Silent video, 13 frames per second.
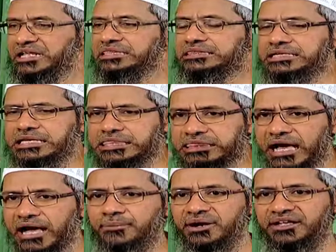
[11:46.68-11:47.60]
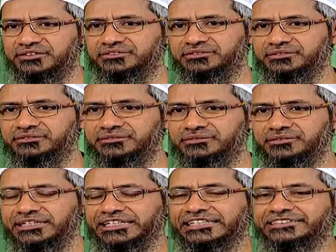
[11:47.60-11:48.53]
These Sahabas,
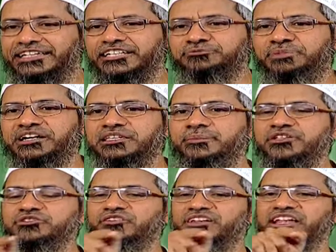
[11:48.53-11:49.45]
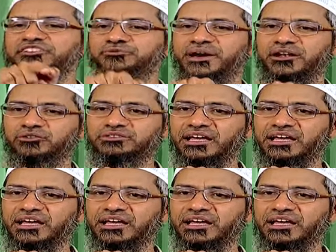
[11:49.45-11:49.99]
they spread the message of Allah subhanahu wa